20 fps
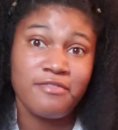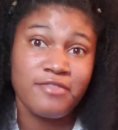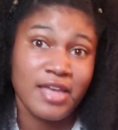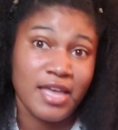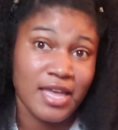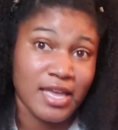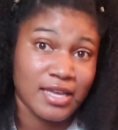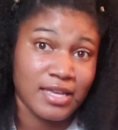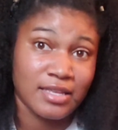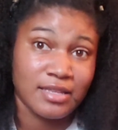
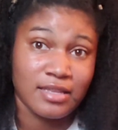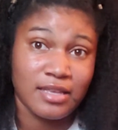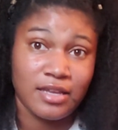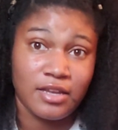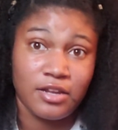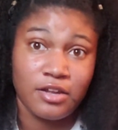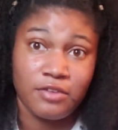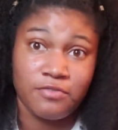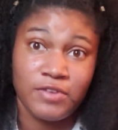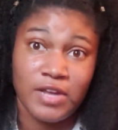egg in
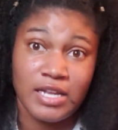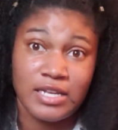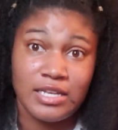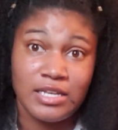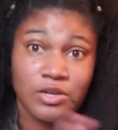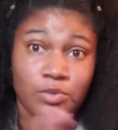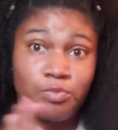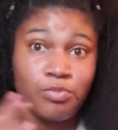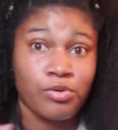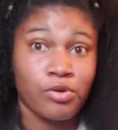there if I
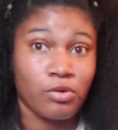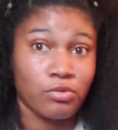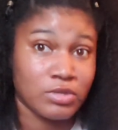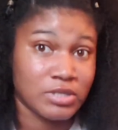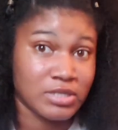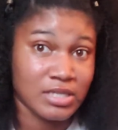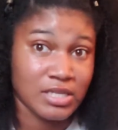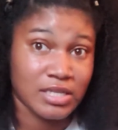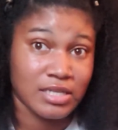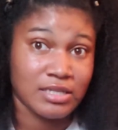need a
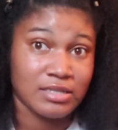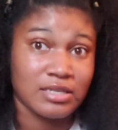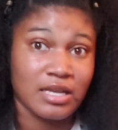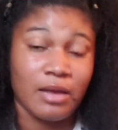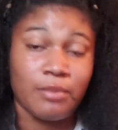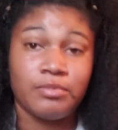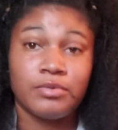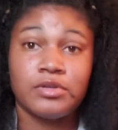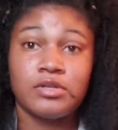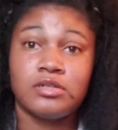protein
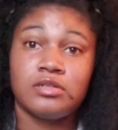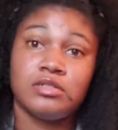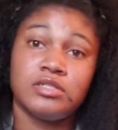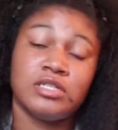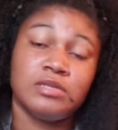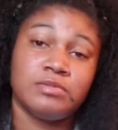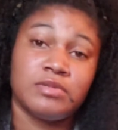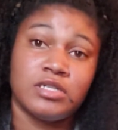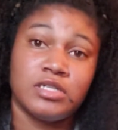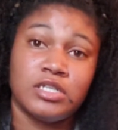type of
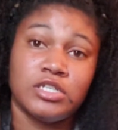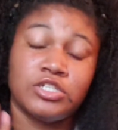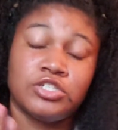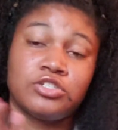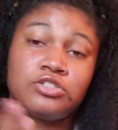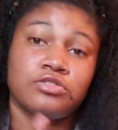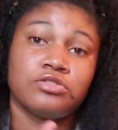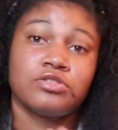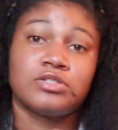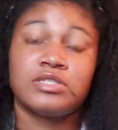deep
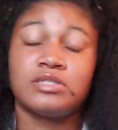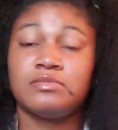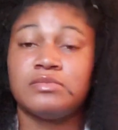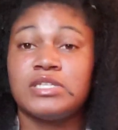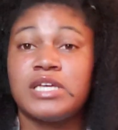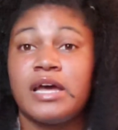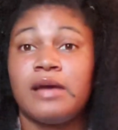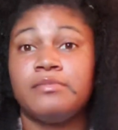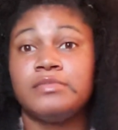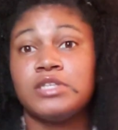conditioner.
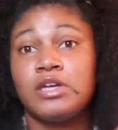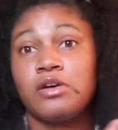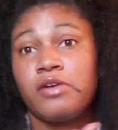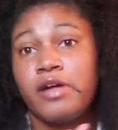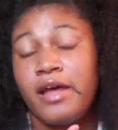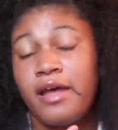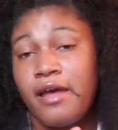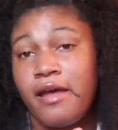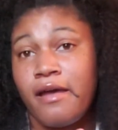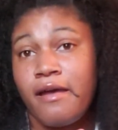Sometimes I'll
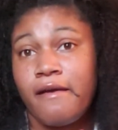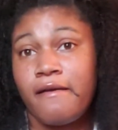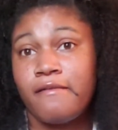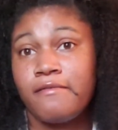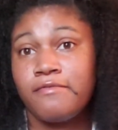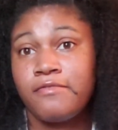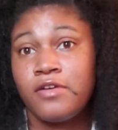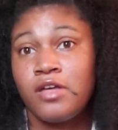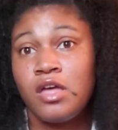have